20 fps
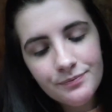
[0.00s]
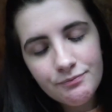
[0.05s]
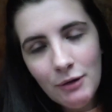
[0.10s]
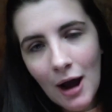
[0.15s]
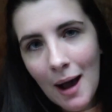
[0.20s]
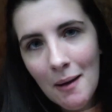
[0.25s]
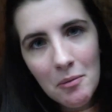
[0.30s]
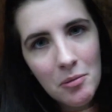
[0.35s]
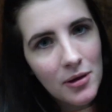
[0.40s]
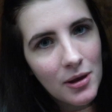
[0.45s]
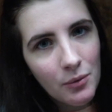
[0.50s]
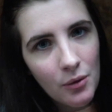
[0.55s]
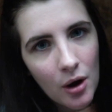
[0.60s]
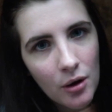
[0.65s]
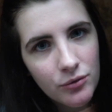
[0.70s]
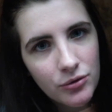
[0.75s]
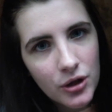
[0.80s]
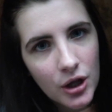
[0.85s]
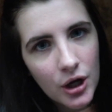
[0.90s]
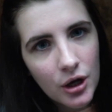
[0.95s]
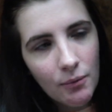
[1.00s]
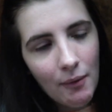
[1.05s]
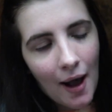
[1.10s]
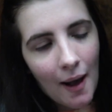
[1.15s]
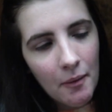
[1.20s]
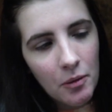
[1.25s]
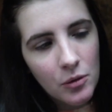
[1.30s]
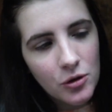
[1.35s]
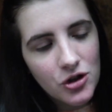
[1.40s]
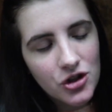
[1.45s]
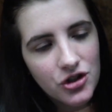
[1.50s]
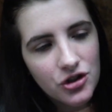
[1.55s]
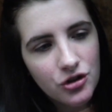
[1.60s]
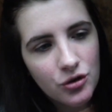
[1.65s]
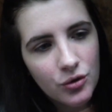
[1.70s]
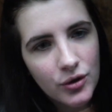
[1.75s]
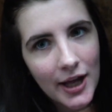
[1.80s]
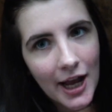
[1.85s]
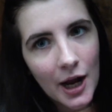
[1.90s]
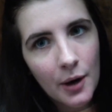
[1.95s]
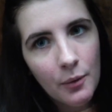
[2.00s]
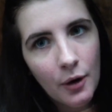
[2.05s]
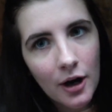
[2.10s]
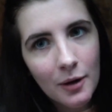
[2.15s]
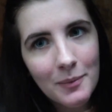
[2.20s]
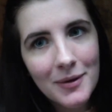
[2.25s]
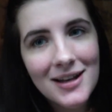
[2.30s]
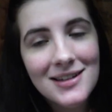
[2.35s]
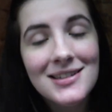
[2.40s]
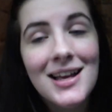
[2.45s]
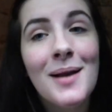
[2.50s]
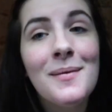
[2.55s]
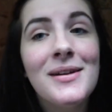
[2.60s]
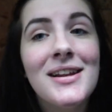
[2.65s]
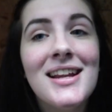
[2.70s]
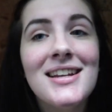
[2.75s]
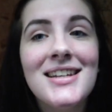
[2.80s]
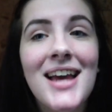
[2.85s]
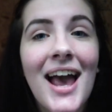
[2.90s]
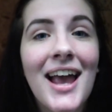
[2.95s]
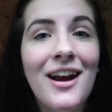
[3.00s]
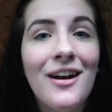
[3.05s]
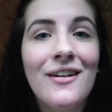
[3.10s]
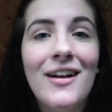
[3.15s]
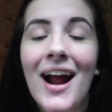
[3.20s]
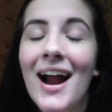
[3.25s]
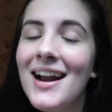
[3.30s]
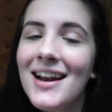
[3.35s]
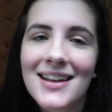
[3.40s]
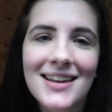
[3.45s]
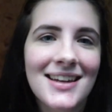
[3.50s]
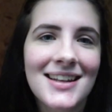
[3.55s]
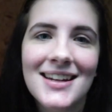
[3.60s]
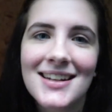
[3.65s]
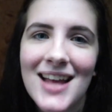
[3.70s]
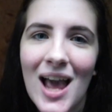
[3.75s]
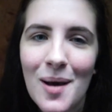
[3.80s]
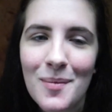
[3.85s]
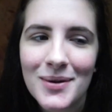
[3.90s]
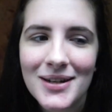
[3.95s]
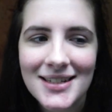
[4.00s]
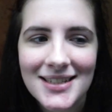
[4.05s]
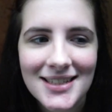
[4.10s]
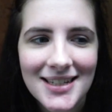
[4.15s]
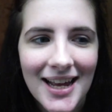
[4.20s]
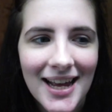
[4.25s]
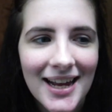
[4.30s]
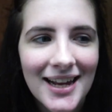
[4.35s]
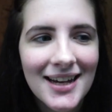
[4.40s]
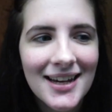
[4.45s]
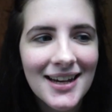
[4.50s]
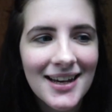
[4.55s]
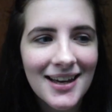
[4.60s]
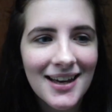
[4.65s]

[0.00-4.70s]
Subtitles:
Probably won't though. Probably will just do client work because I'm getting tired. I didn't get a nap in today